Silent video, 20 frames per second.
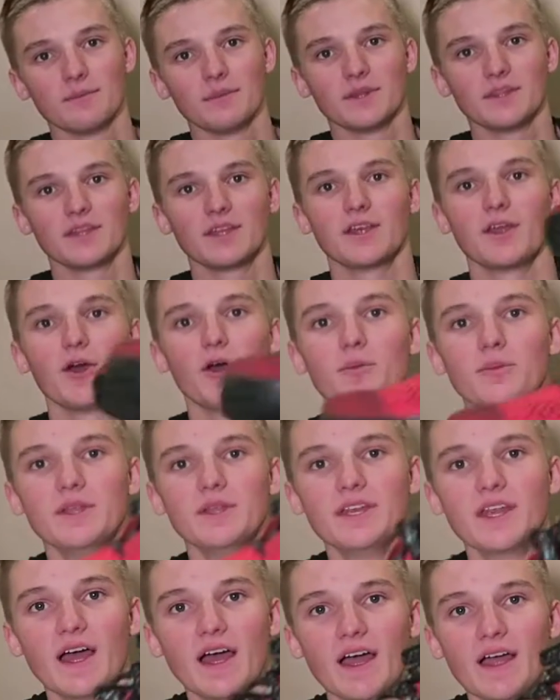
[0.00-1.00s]
but the Kobe
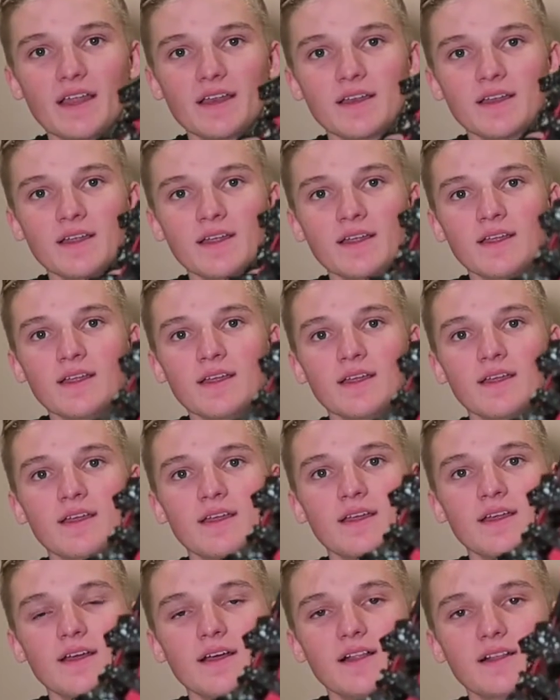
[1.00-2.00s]
9
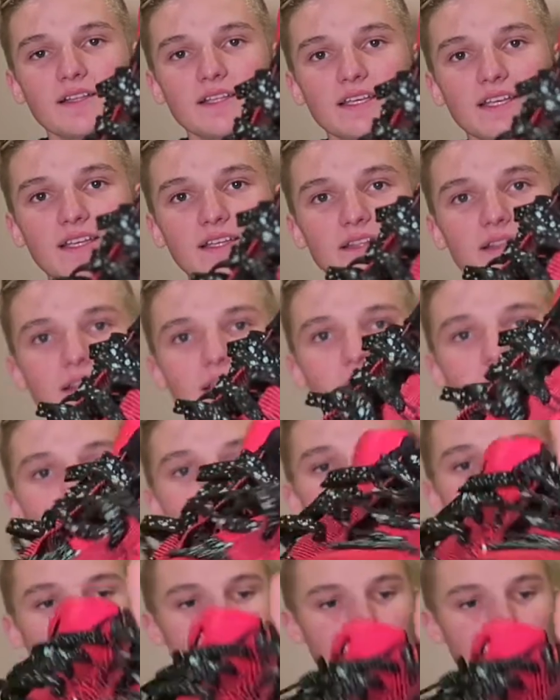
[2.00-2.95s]
Elite Low.